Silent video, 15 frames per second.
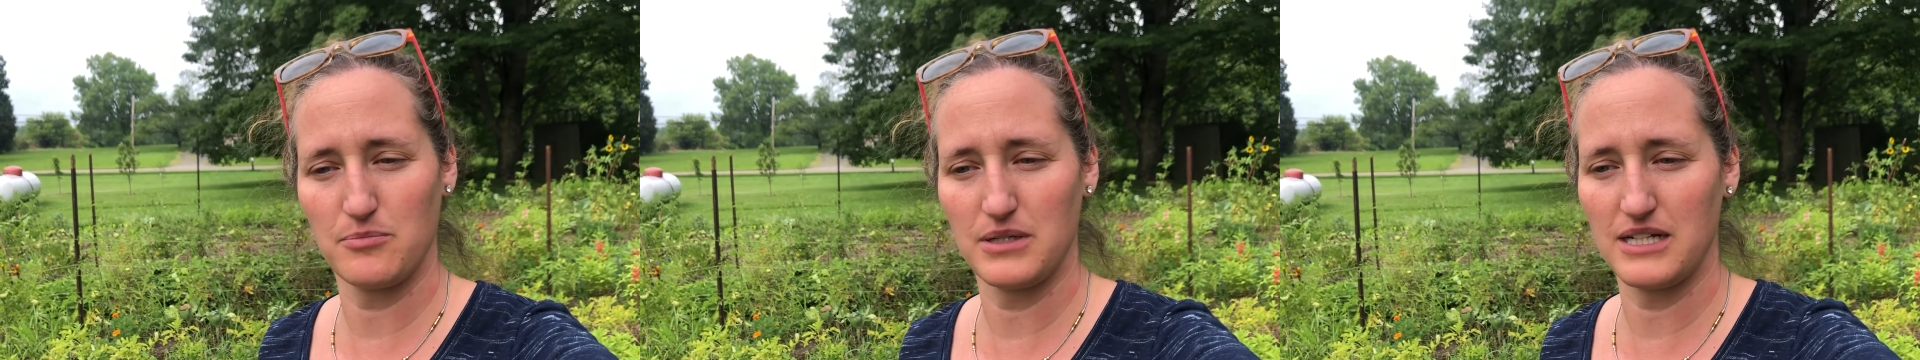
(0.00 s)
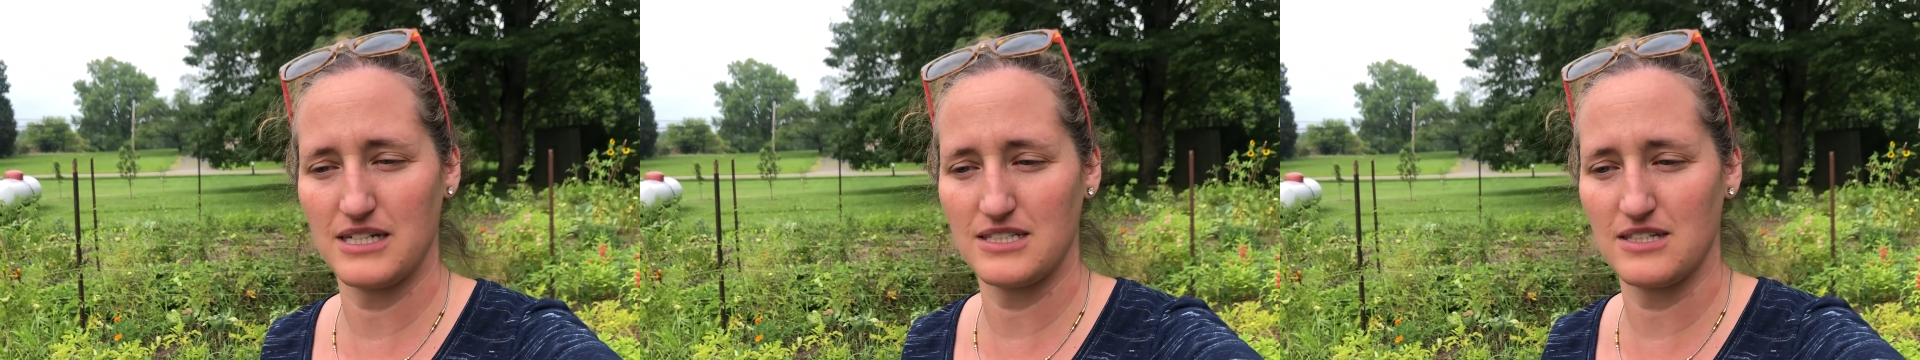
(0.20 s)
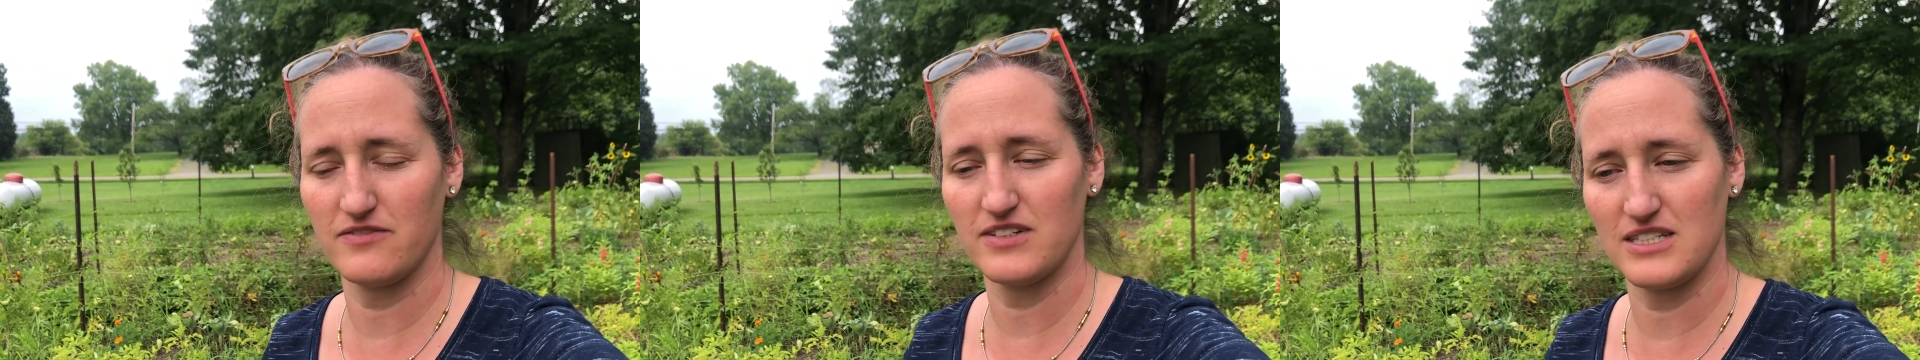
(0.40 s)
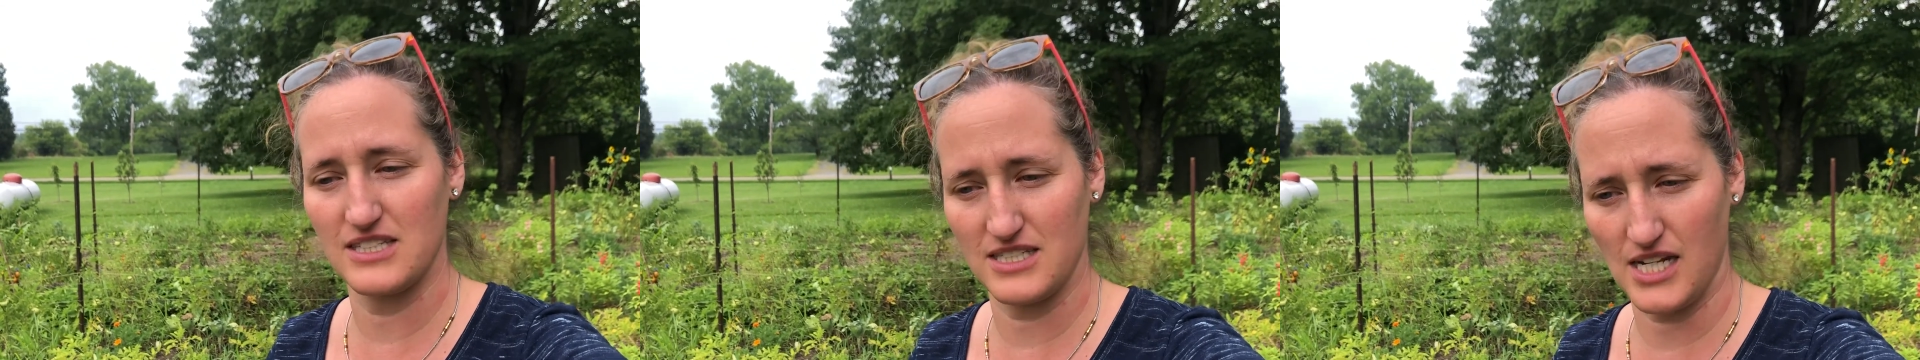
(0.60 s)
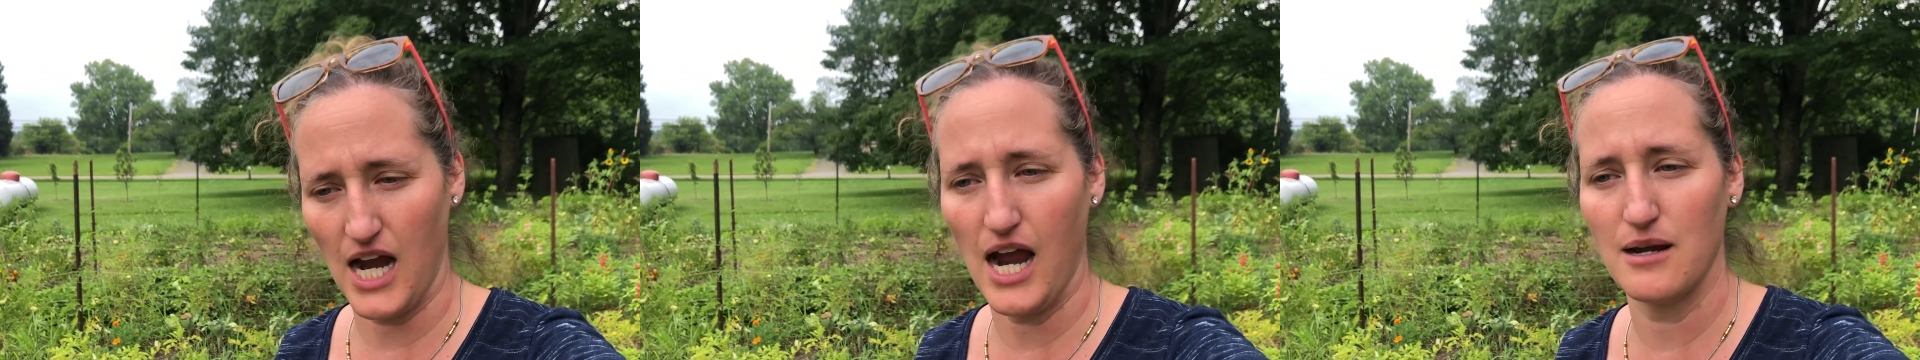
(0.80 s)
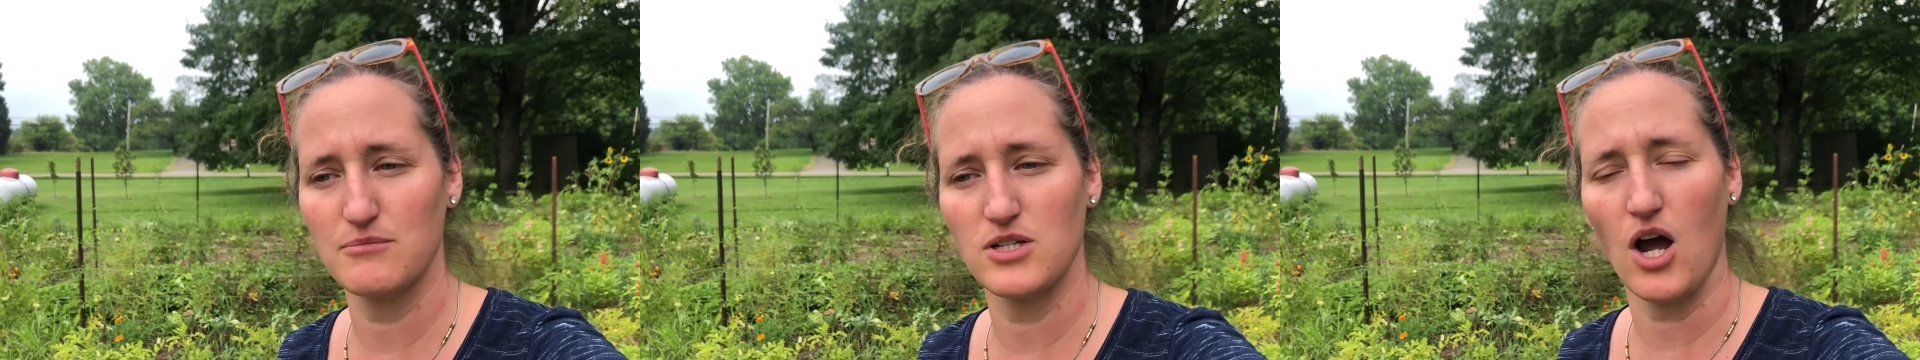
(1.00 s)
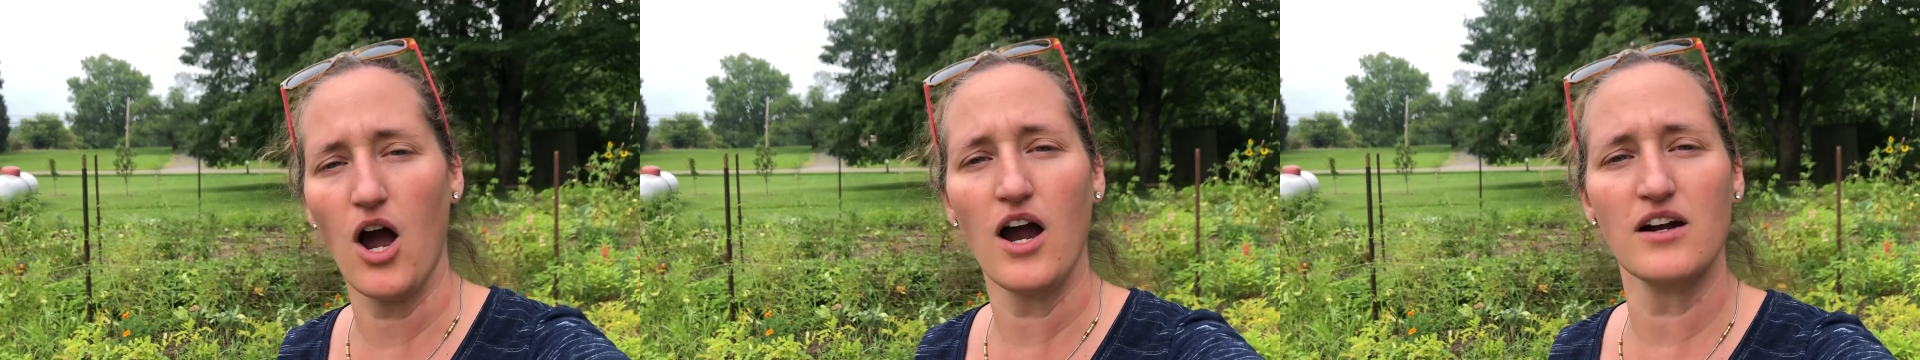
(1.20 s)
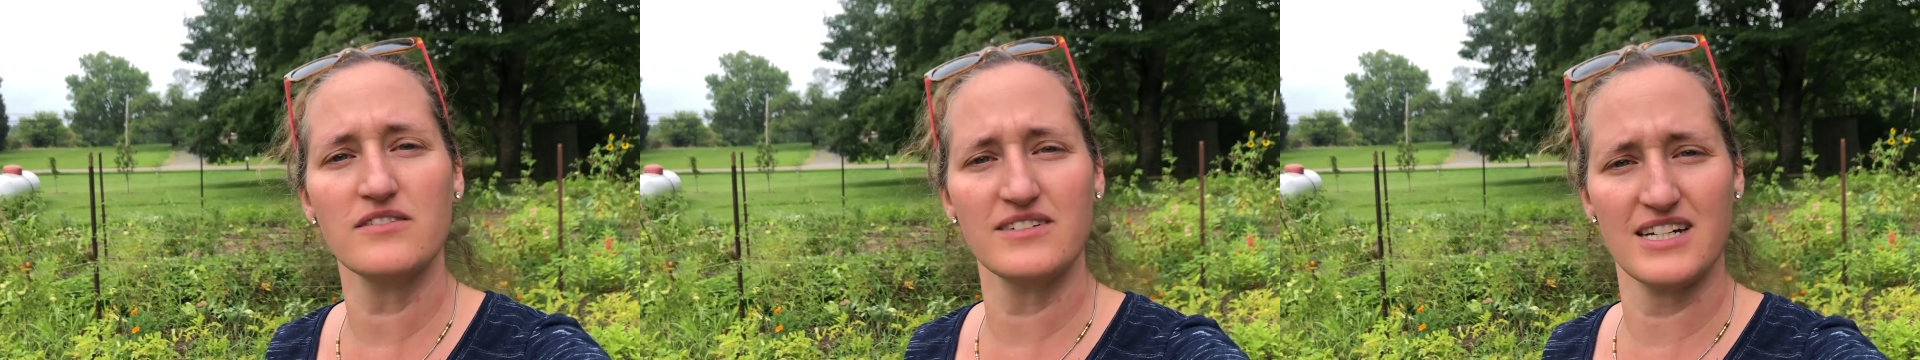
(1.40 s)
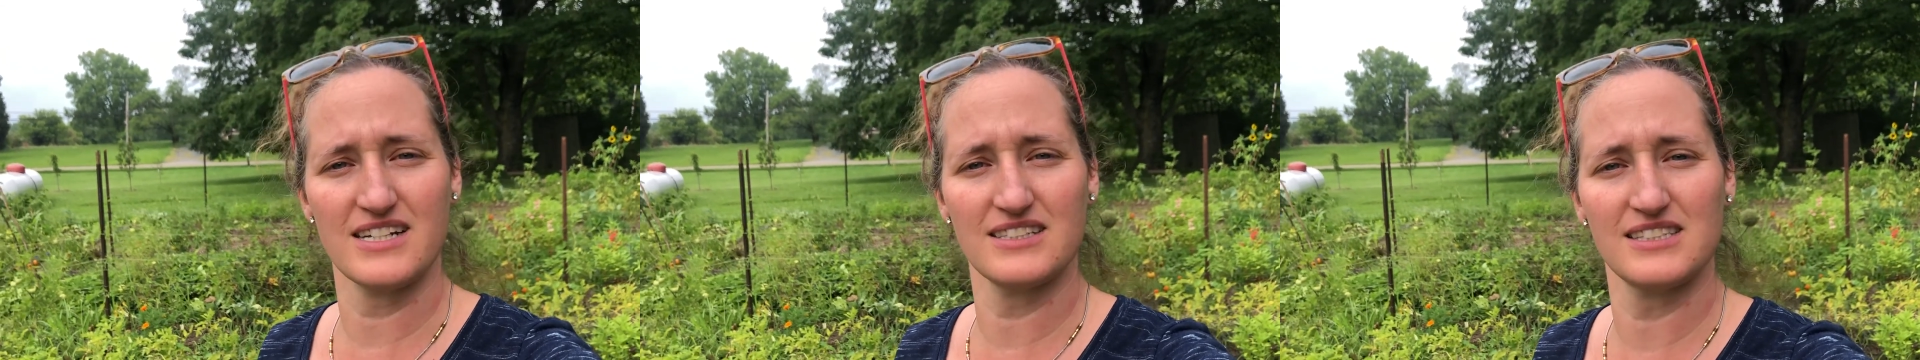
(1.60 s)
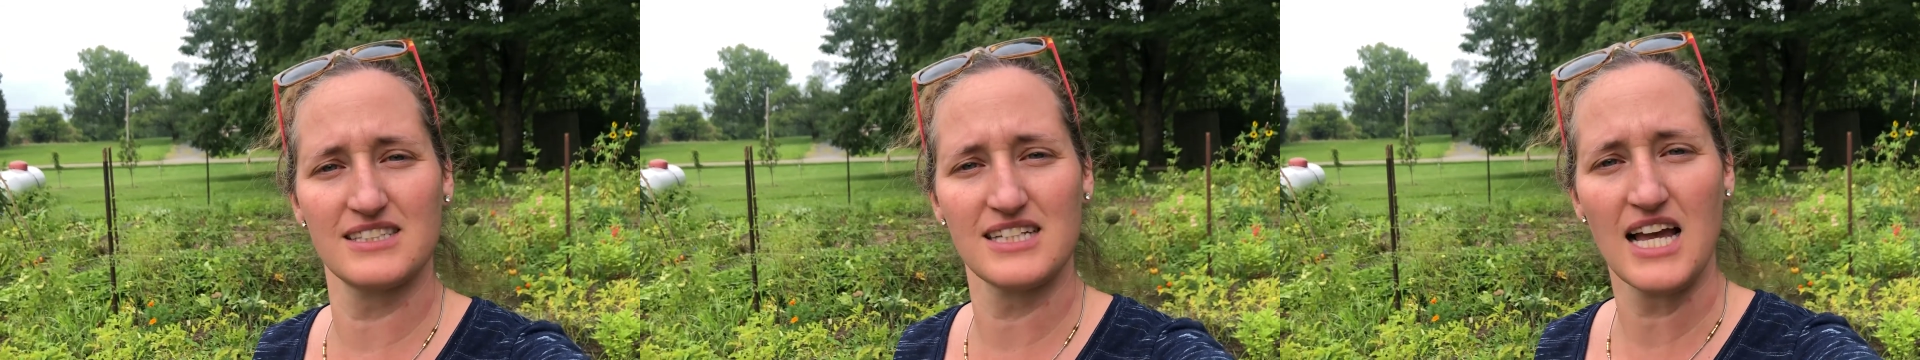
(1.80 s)
because if it's time to
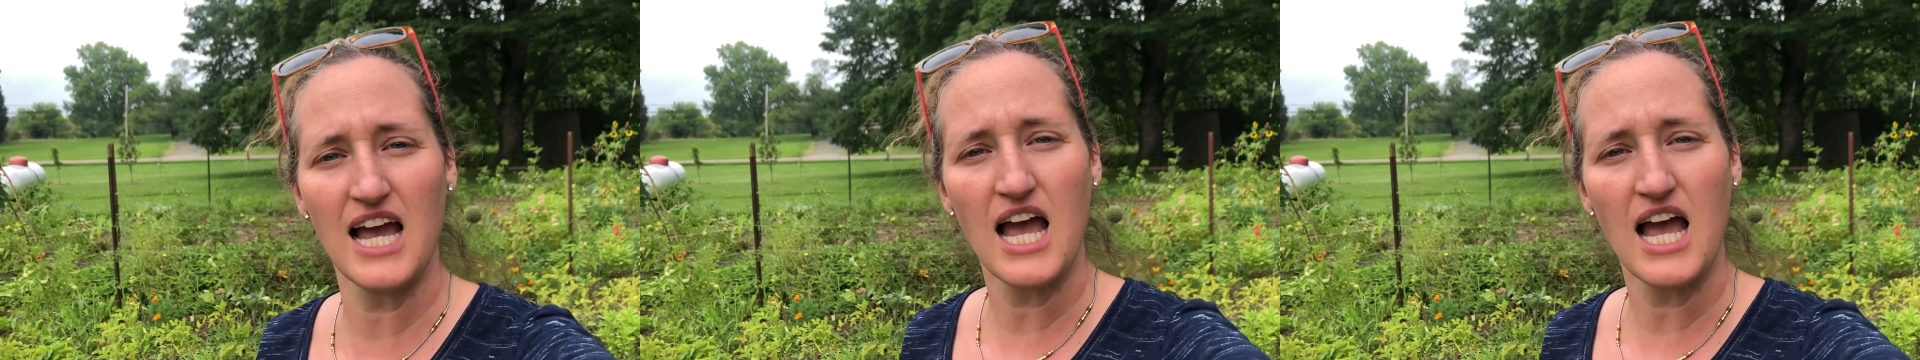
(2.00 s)
harvest